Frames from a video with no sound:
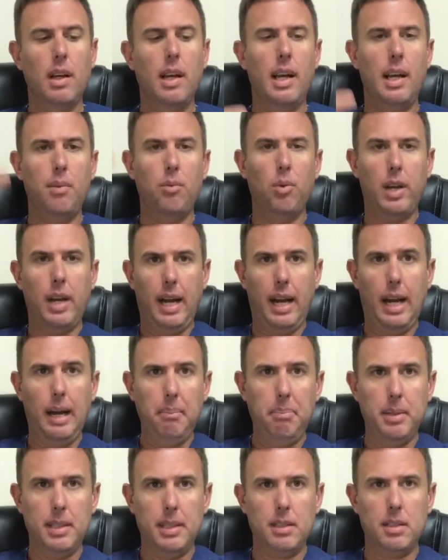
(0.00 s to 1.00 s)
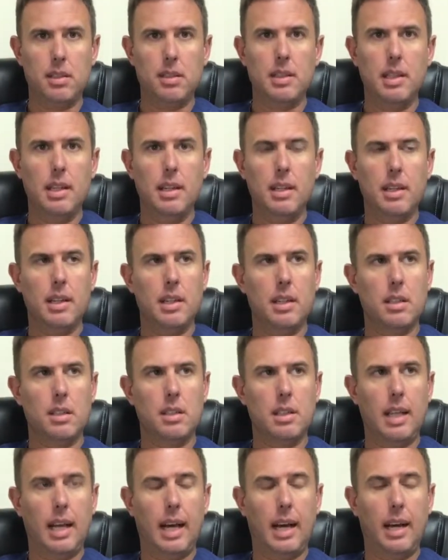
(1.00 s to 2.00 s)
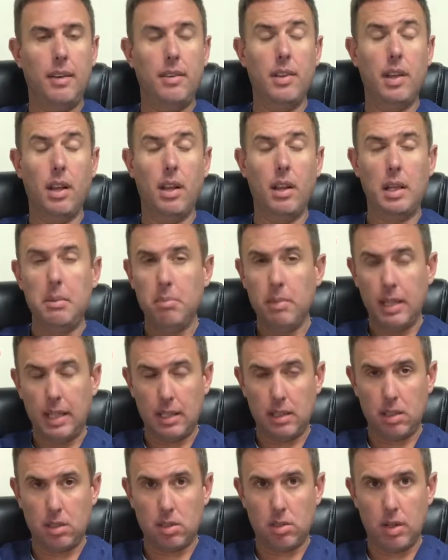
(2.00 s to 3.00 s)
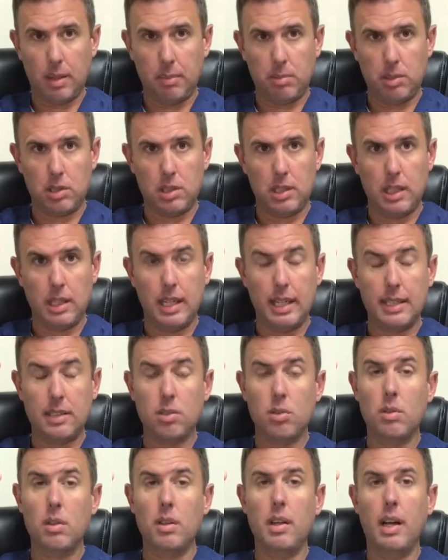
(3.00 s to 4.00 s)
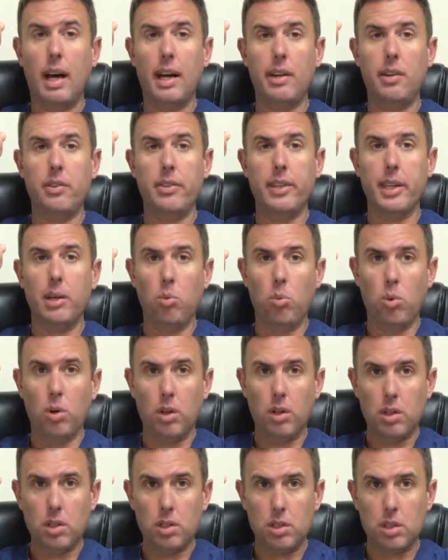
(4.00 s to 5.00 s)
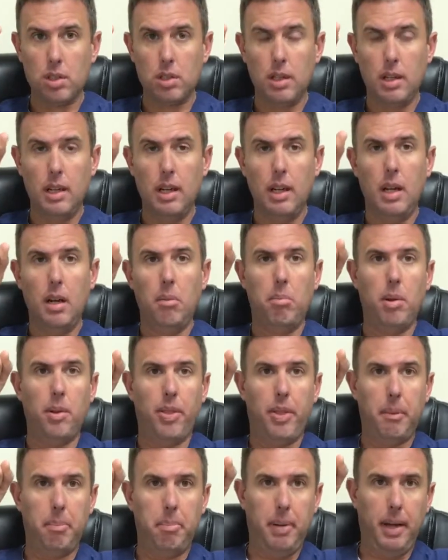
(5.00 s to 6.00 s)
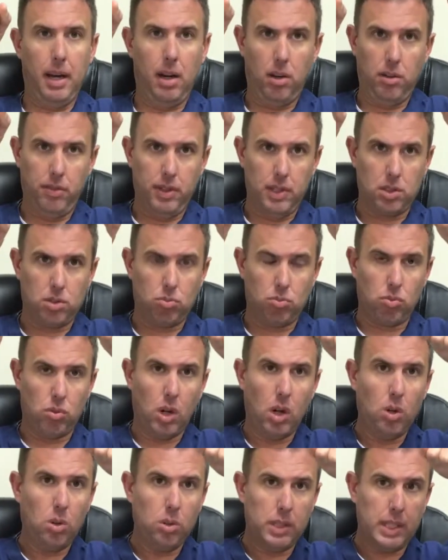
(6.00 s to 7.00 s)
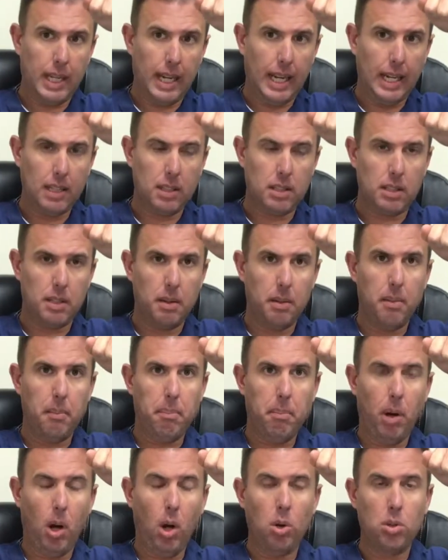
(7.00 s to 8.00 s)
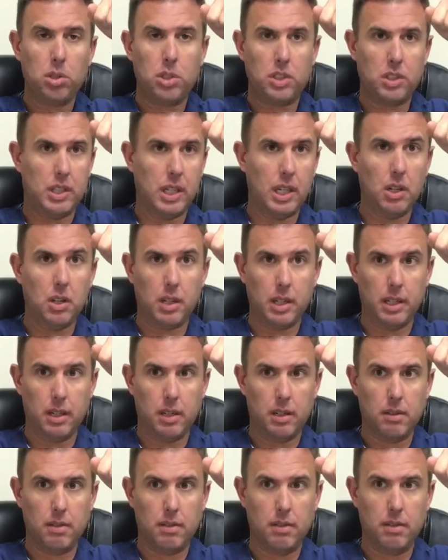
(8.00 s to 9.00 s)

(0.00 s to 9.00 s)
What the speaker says: And what happens is that the limb length discrepancy gets not only worse, but the pelvis rotates posterior.